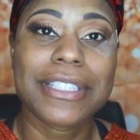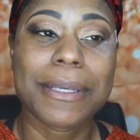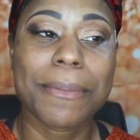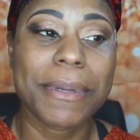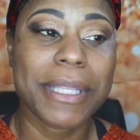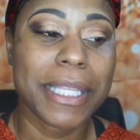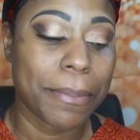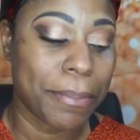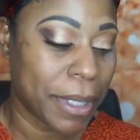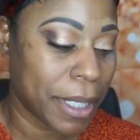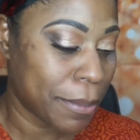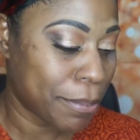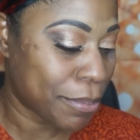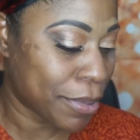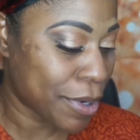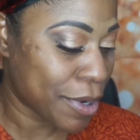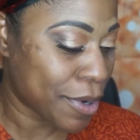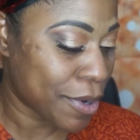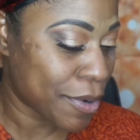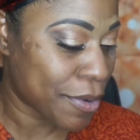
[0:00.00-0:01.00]
Some of the
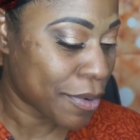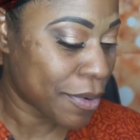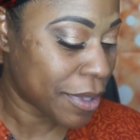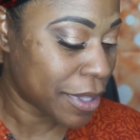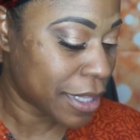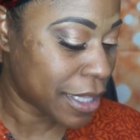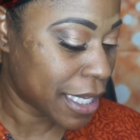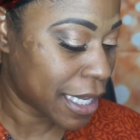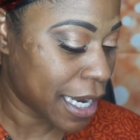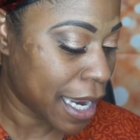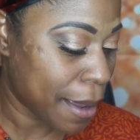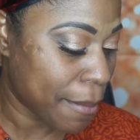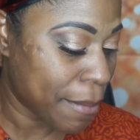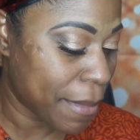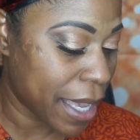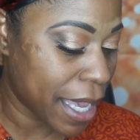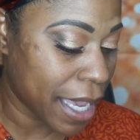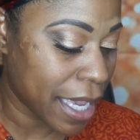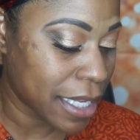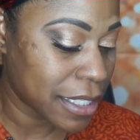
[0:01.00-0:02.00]
people that I
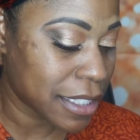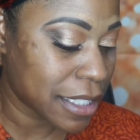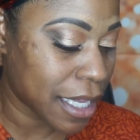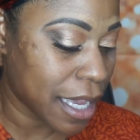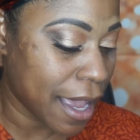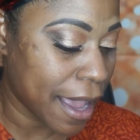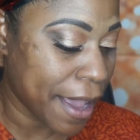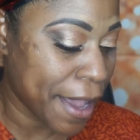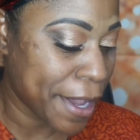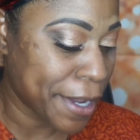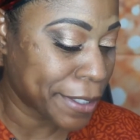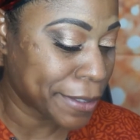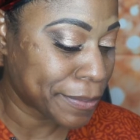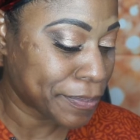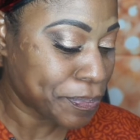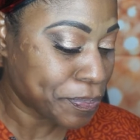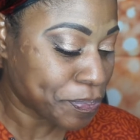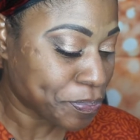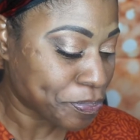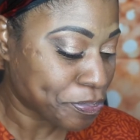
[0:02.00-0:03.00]
met,
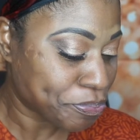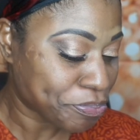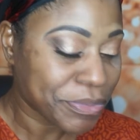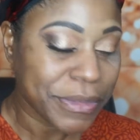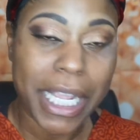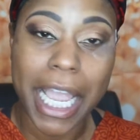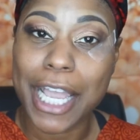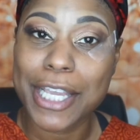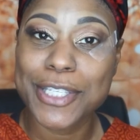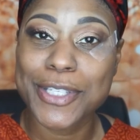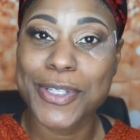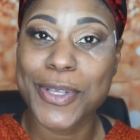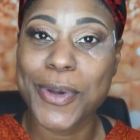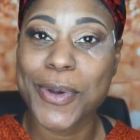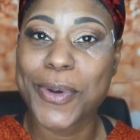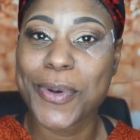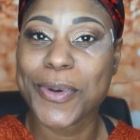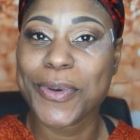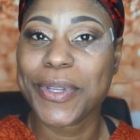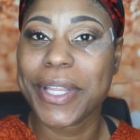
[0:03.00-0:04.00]
I
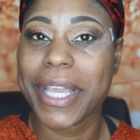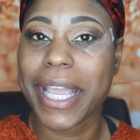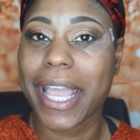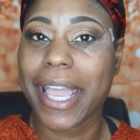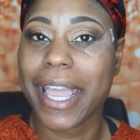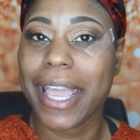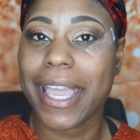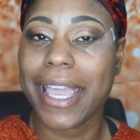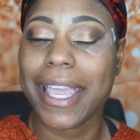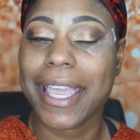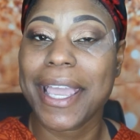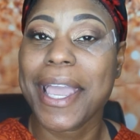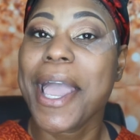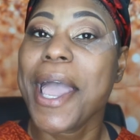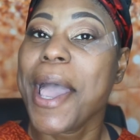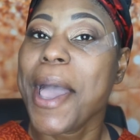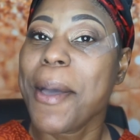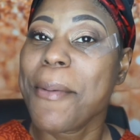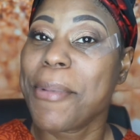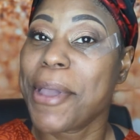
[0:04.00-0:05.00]
sold a
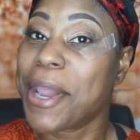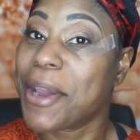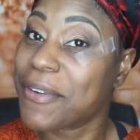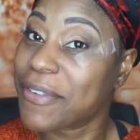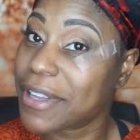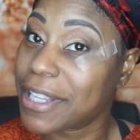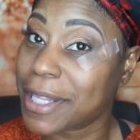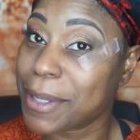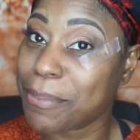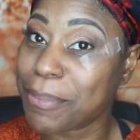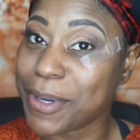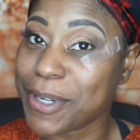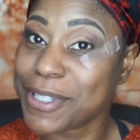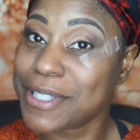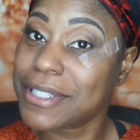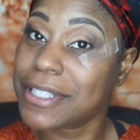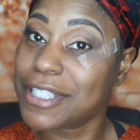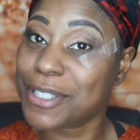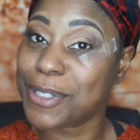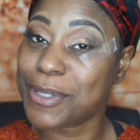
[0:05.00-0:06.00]
pair of
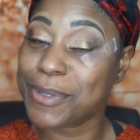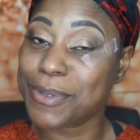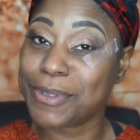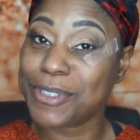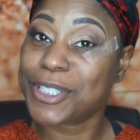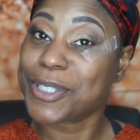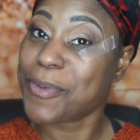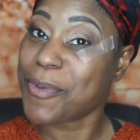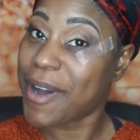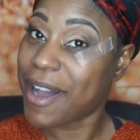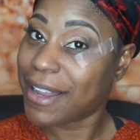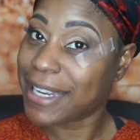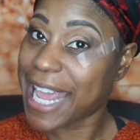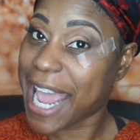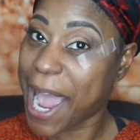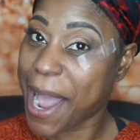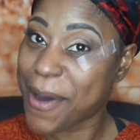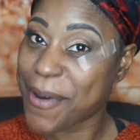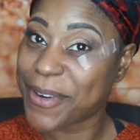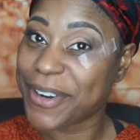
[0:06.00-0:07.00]
clippers to Jawan
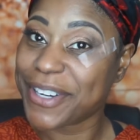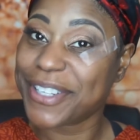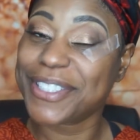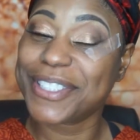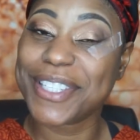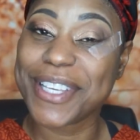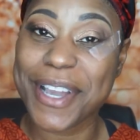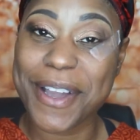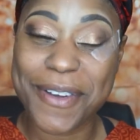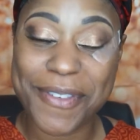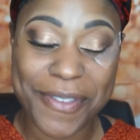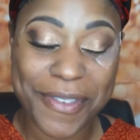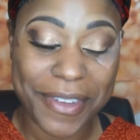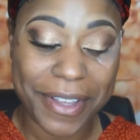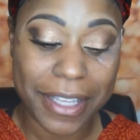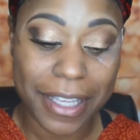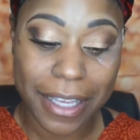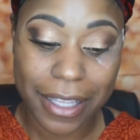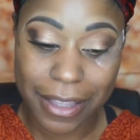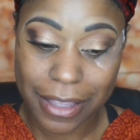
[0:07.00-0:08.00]
Howard, of
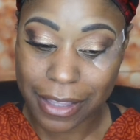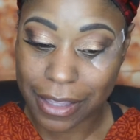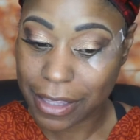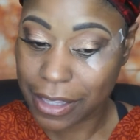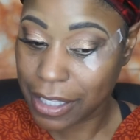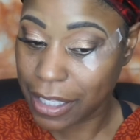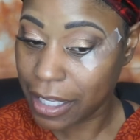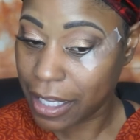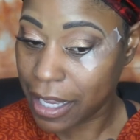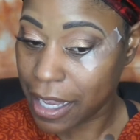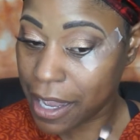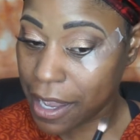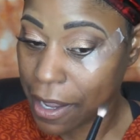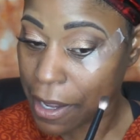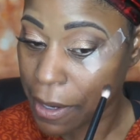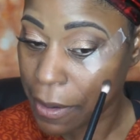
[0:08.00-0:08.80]
the